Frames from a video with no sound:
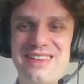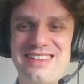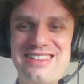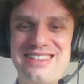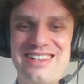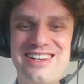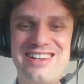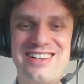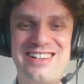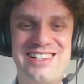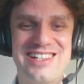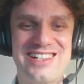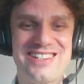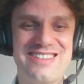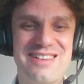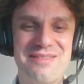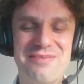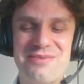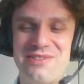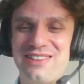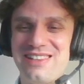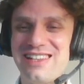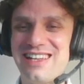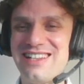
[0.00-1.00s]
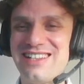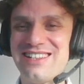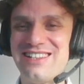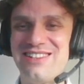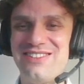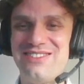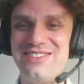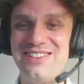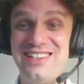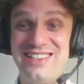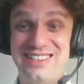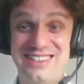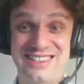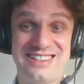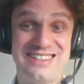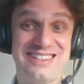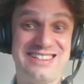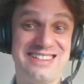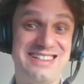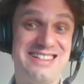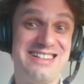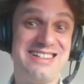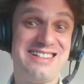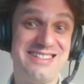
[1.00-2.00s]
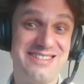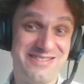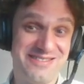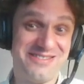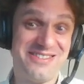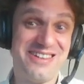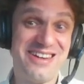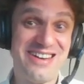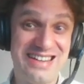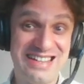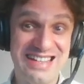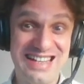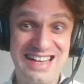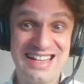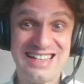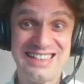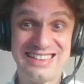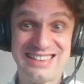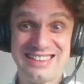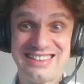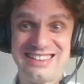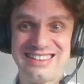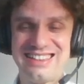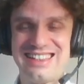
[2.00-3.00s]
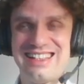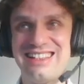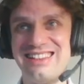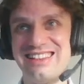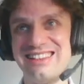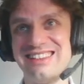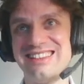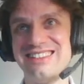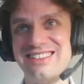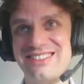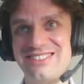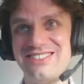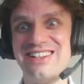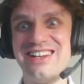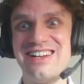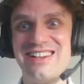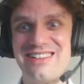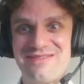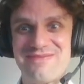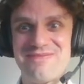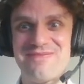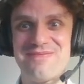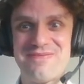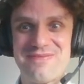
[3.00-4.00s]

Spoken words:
tarnished reputation of this very nice and very